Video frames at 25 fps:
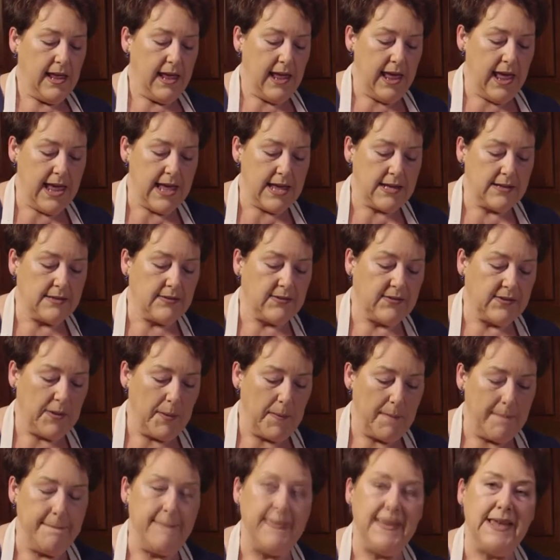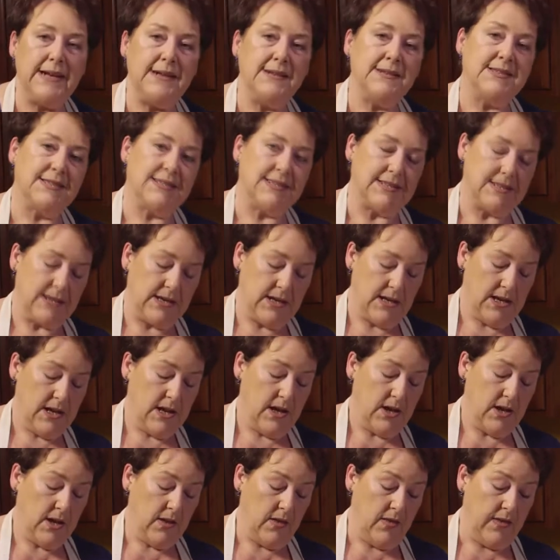and mix
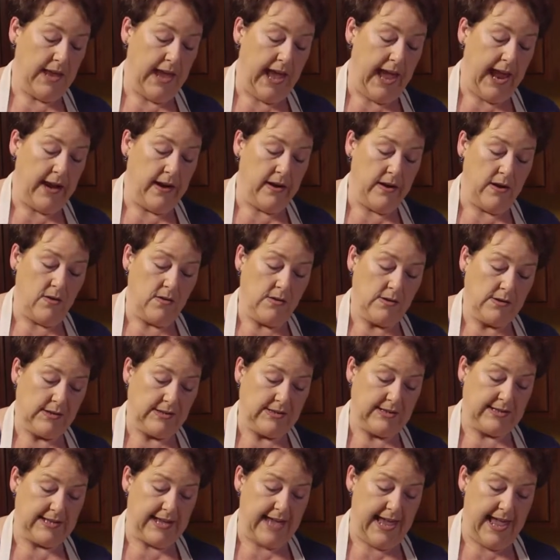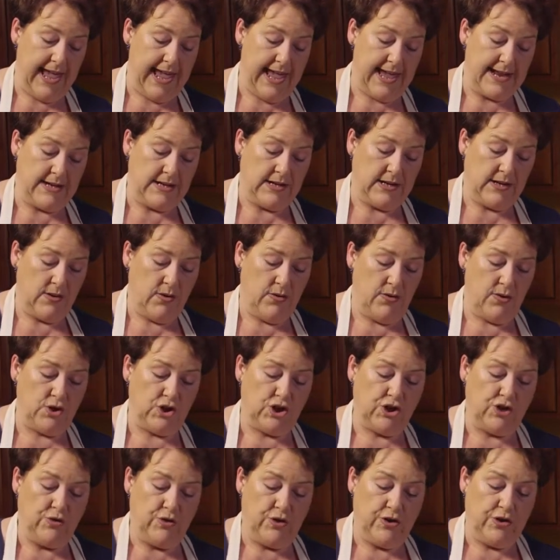the egg yolks and the
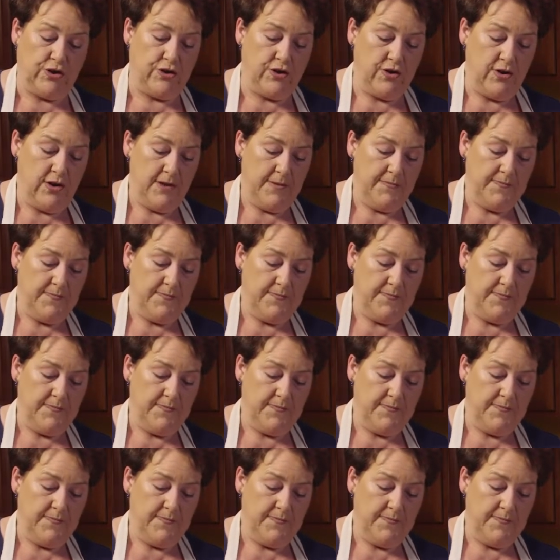sugar.